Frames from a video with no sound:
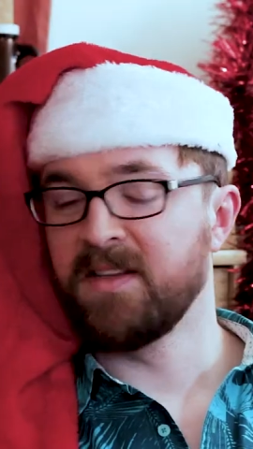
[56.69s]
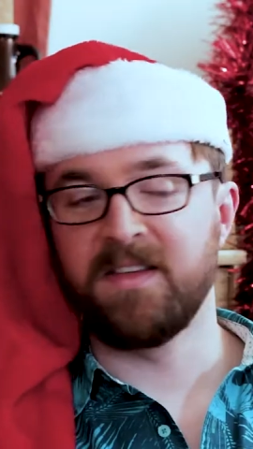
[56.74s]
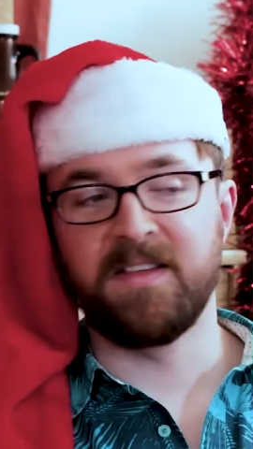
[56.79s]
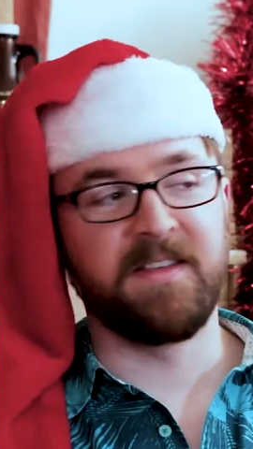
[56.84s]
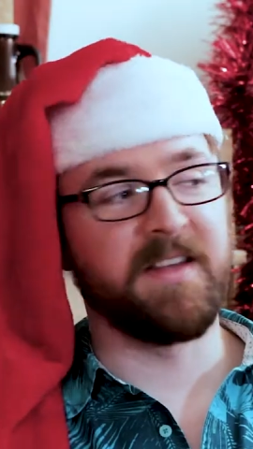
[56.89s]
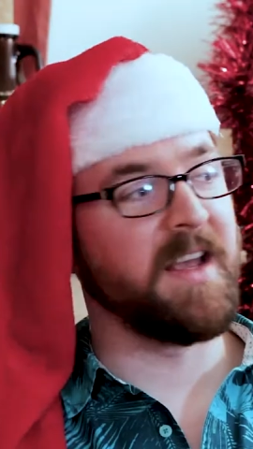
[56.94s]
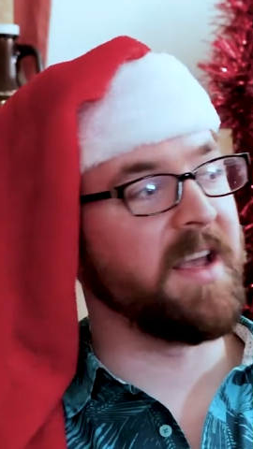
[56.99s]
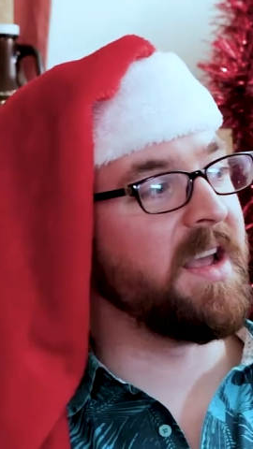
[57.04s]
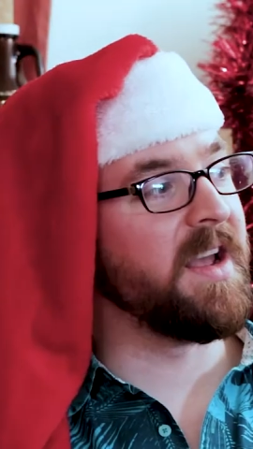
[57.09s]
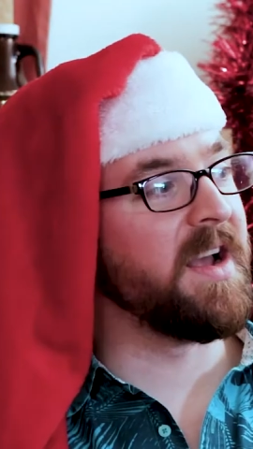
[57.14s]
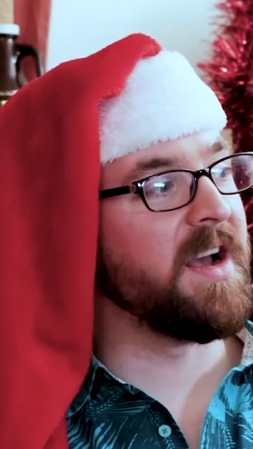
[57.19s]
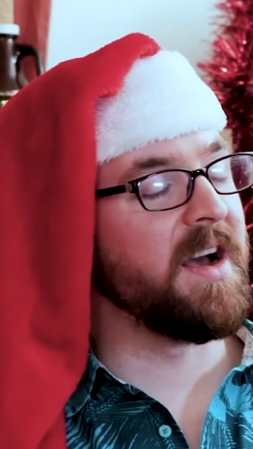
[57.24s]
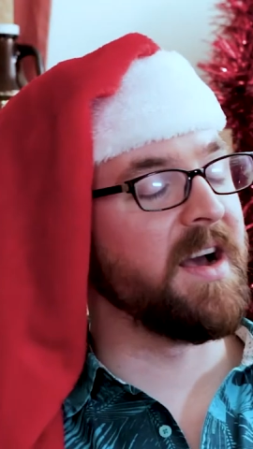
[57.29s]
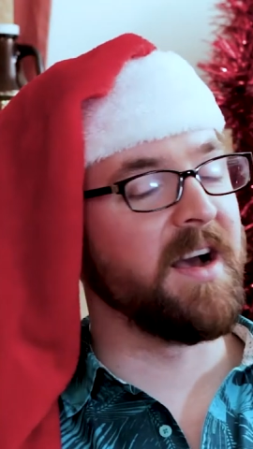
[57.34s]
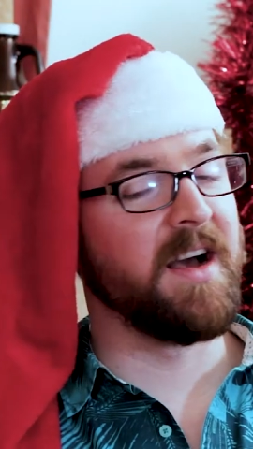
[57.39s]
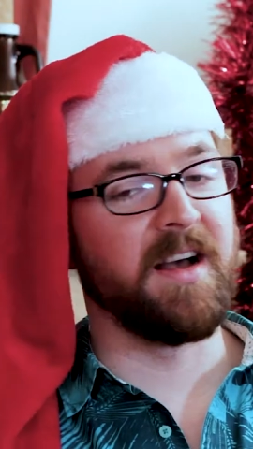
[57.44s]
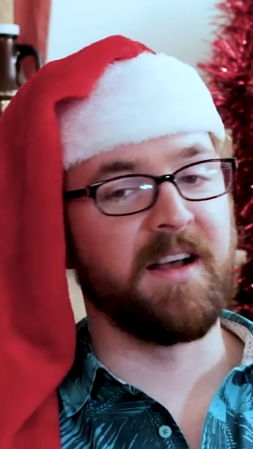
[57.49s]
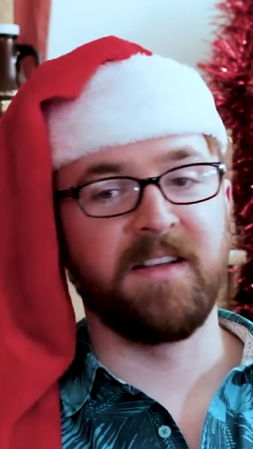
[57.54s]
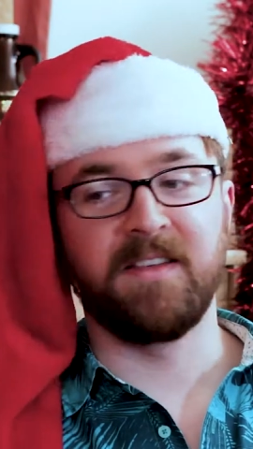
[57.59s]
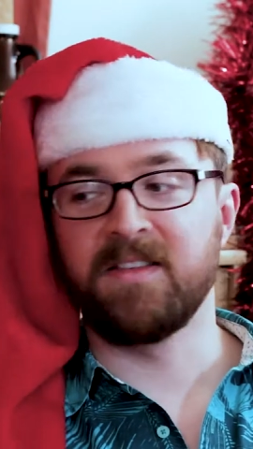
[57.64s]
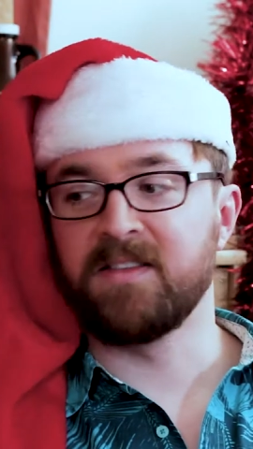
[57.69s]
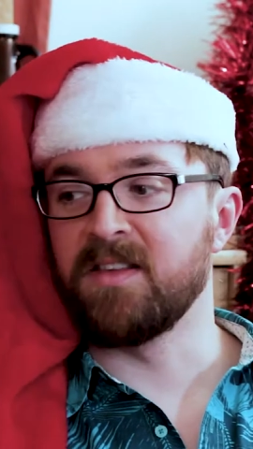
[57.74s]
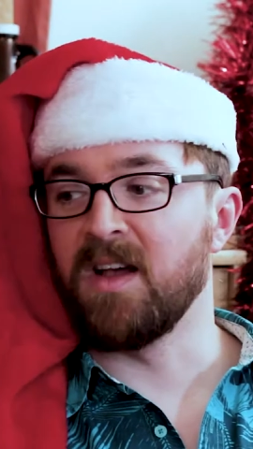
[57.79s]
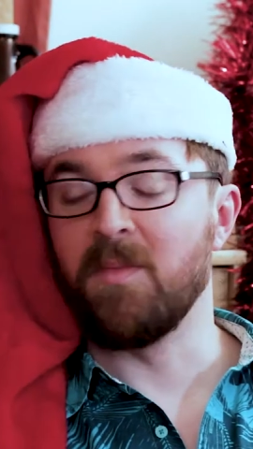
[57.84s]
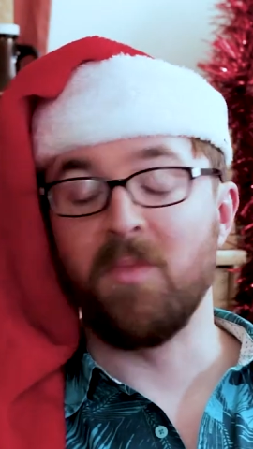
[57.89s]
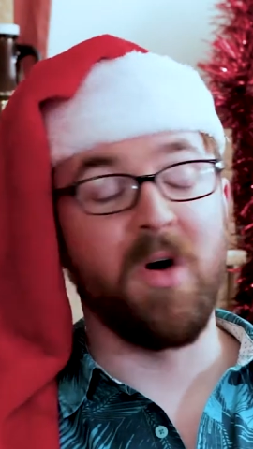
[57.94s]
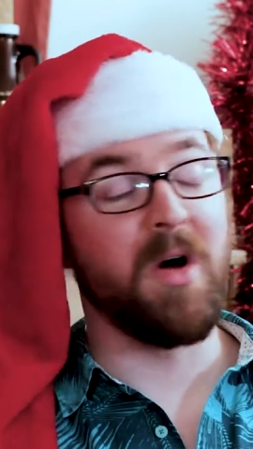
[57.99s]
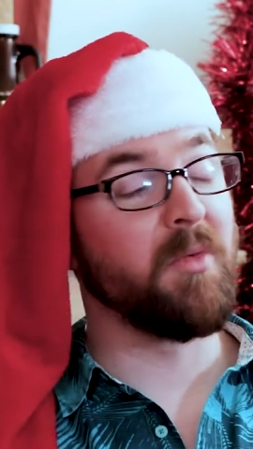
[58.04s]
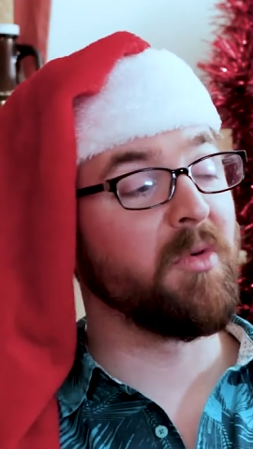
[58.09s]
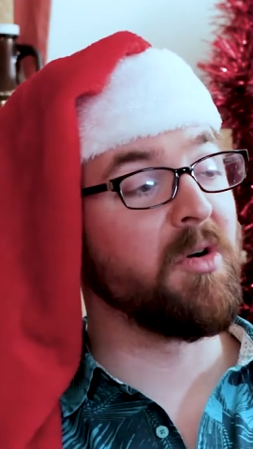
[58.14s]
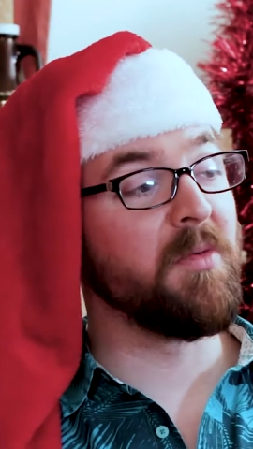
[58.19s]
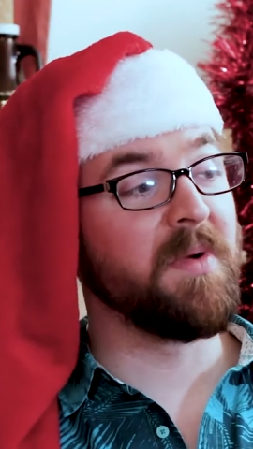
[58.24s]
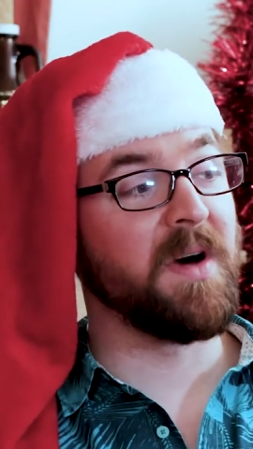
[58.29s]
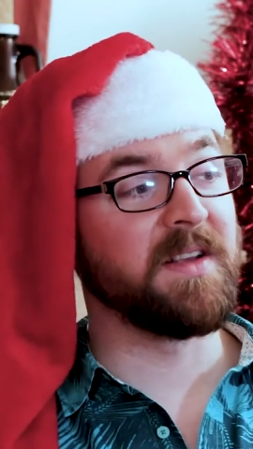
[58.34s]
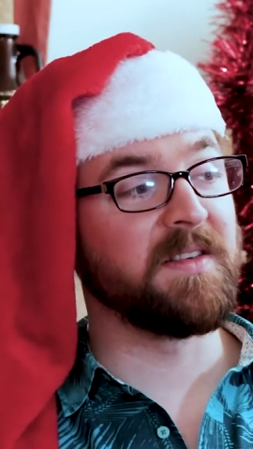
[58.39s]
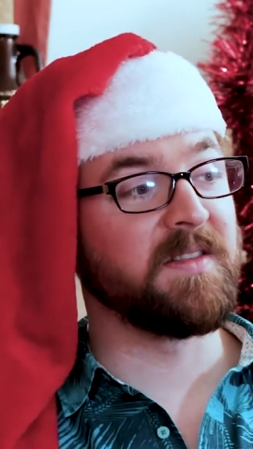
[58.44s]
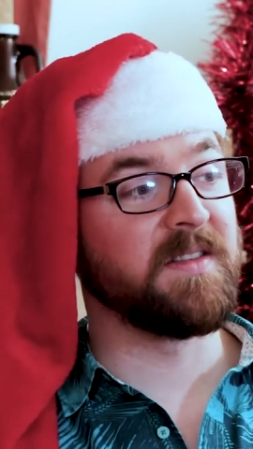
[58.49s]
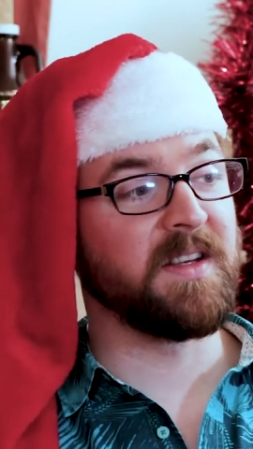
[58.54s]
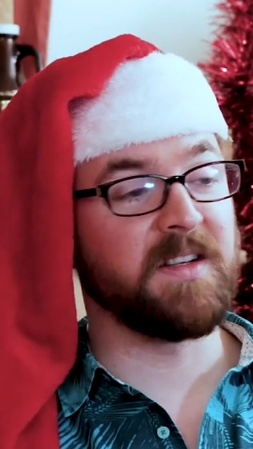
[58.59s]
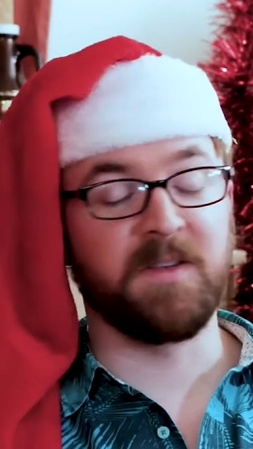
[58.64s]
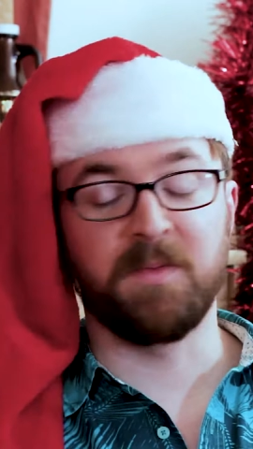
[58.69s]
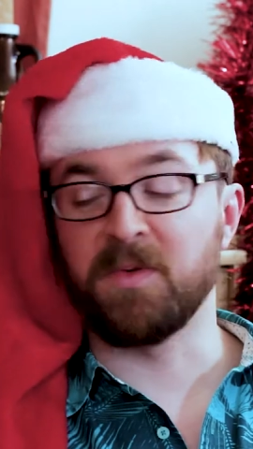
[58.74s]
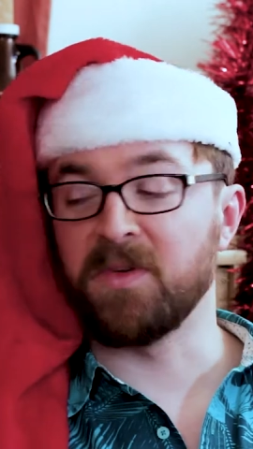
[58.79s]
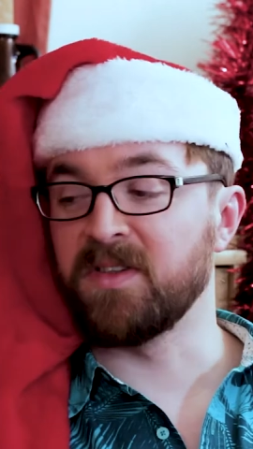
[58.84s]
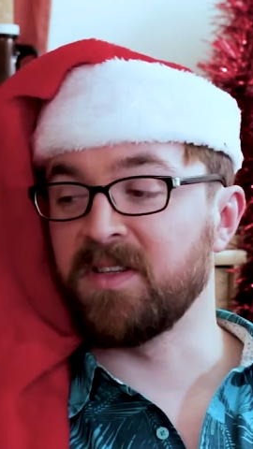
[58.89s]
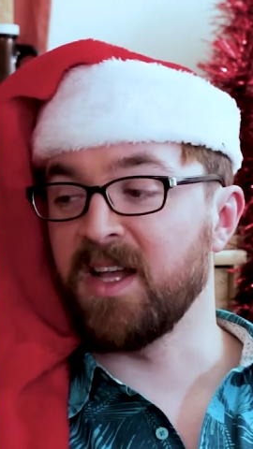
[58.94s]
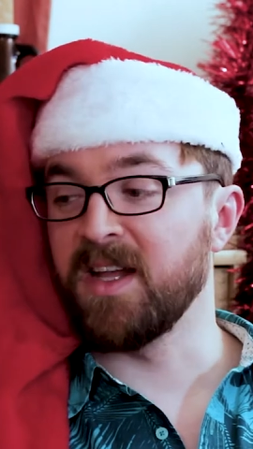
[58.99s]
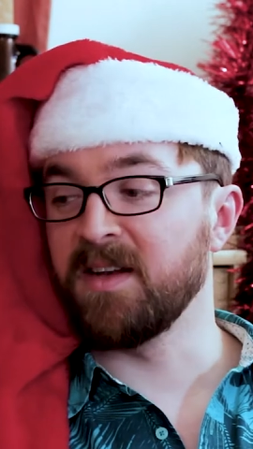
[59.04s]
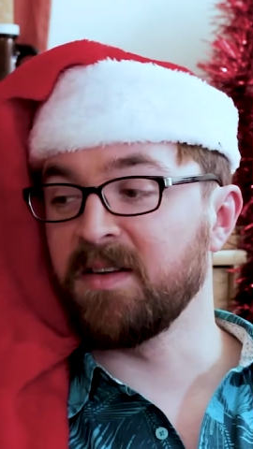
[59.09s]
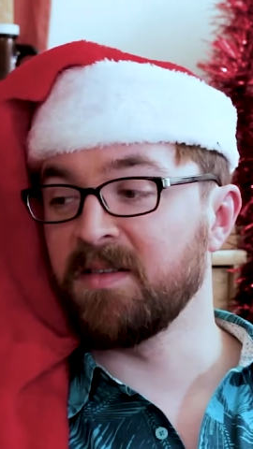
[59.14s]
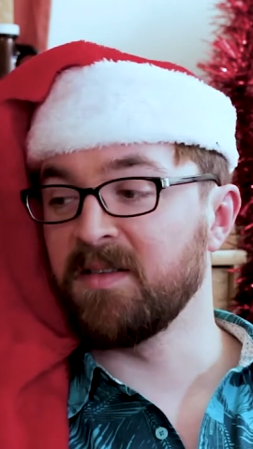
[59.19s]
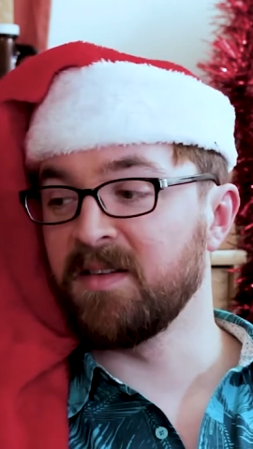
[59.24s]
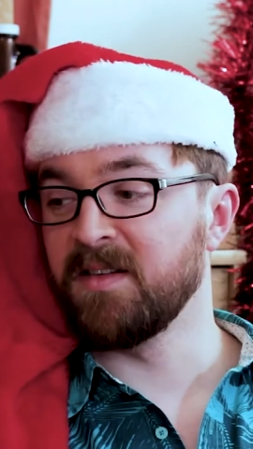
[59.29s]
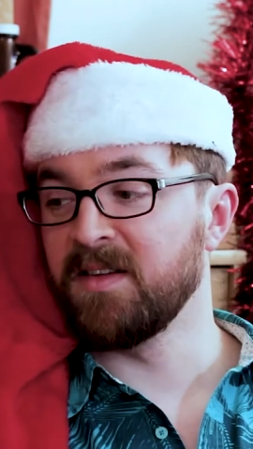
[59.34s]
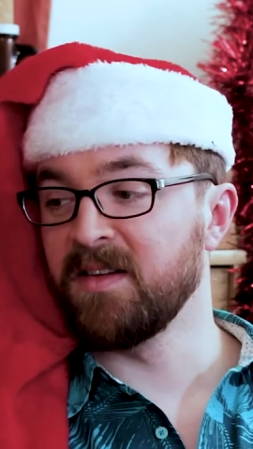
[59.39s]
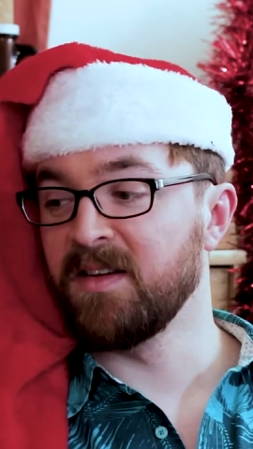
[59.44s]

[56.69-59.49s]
This is a uh, somewhat robust six percent.